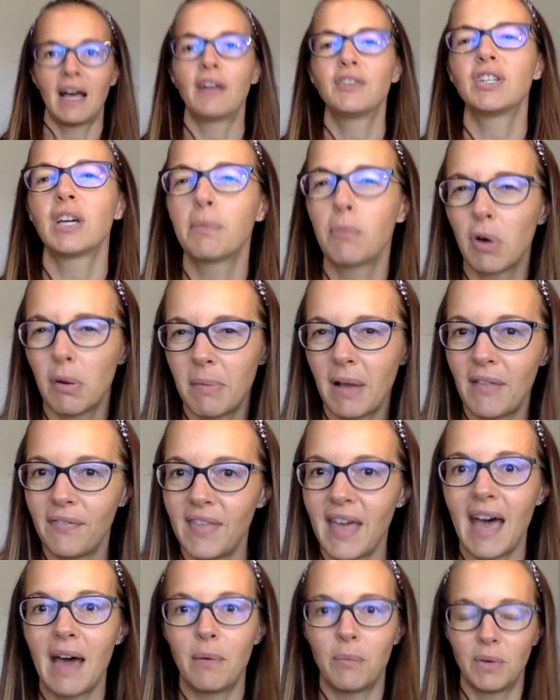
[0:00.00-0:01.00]
I'll talk more about
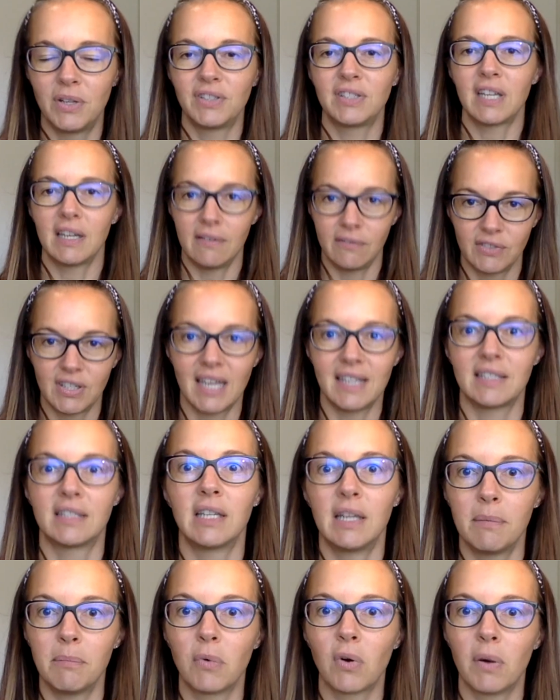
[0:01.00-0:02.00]
that once I've
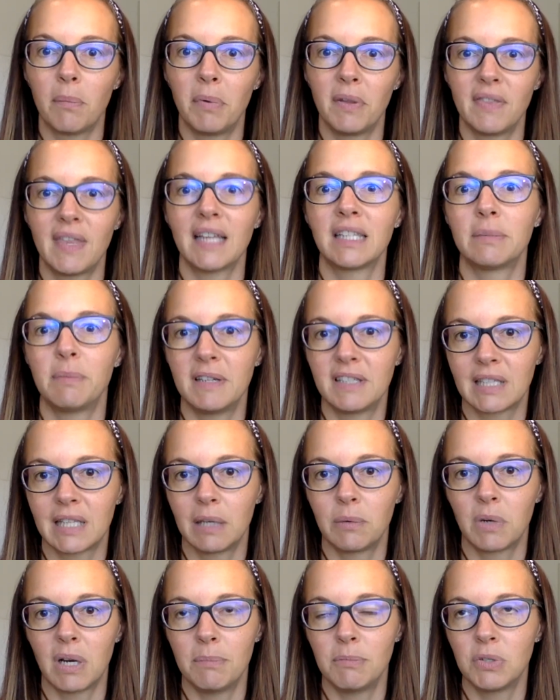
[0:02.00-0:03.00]
tested it more, but that's
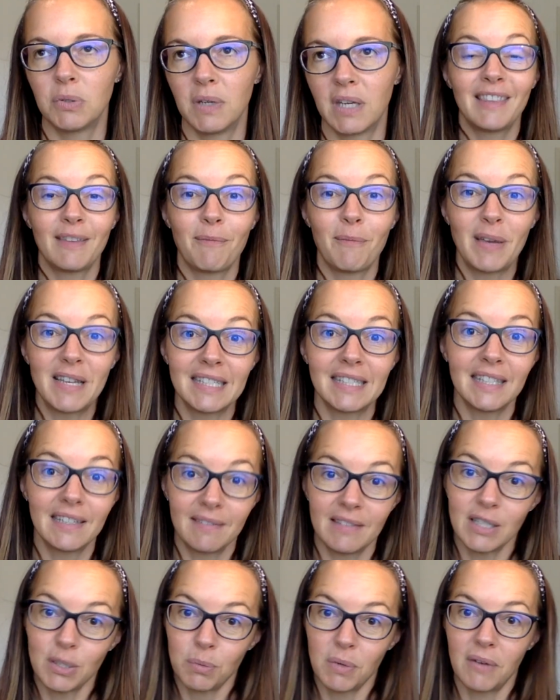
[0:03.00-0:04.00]
basically what I'm doing. The biggest
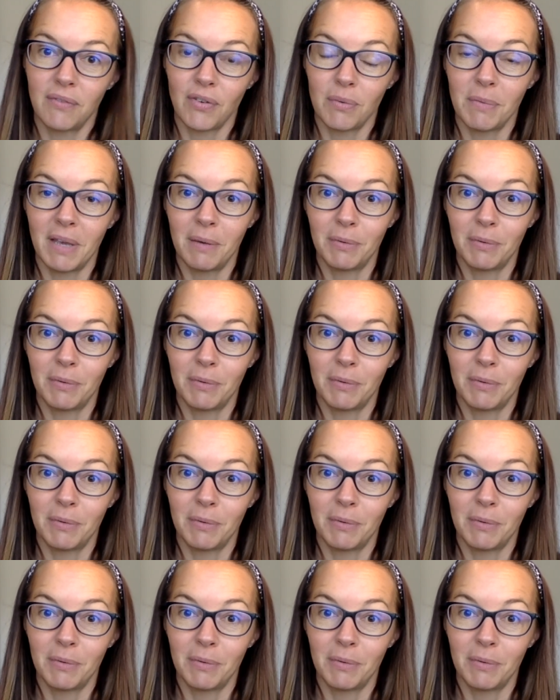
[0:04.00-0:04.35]
thing this week for me